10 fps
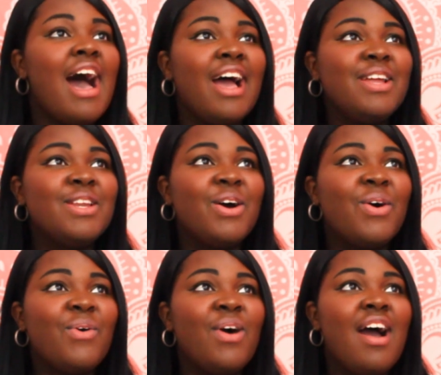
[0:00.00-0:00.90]
I
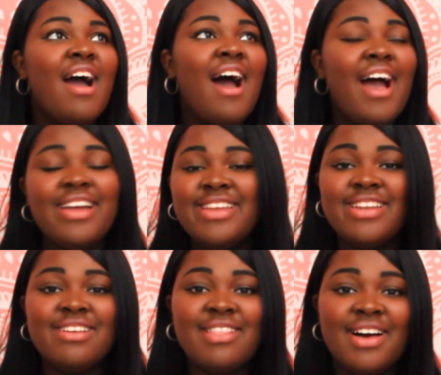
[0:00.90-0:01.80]
know I
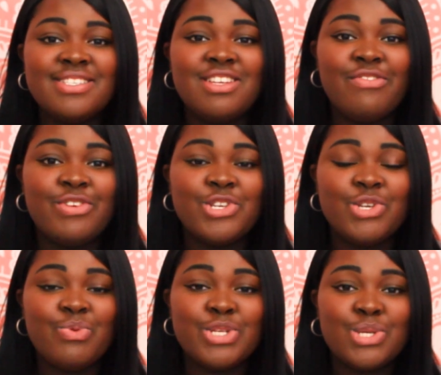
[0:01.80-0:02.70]
need a lot of stuff
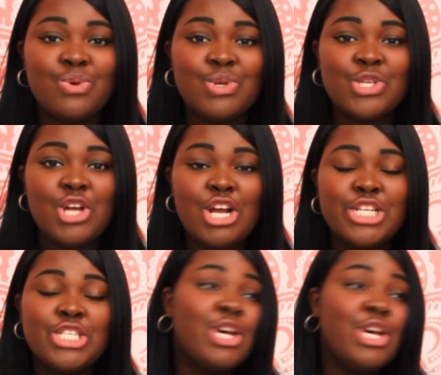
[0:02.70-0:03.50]
usually when school starts,